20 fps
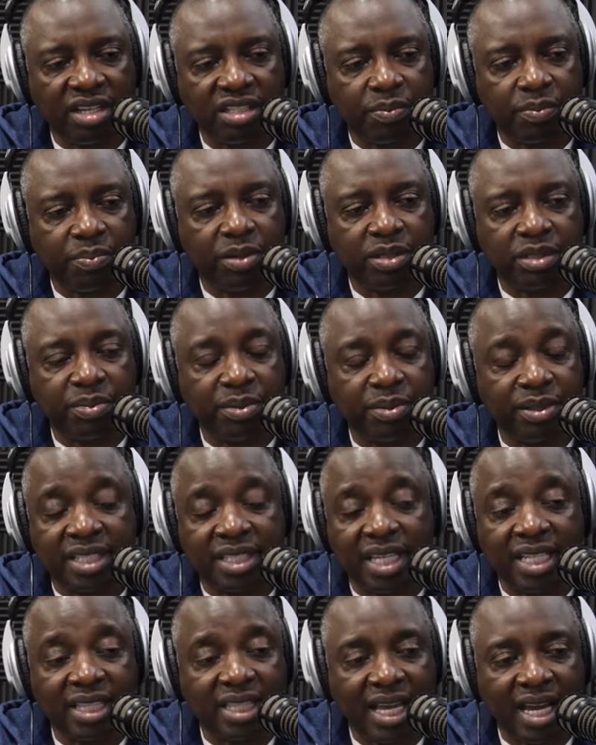or put
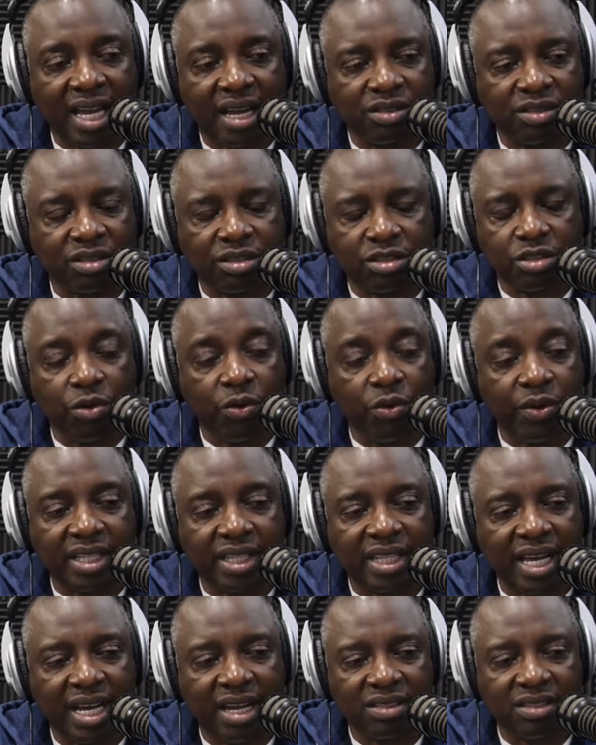10,000 or
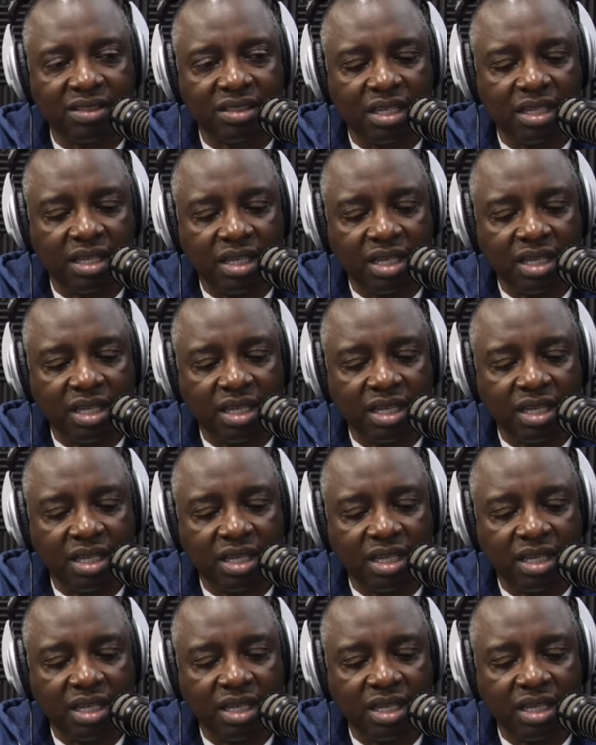20,000,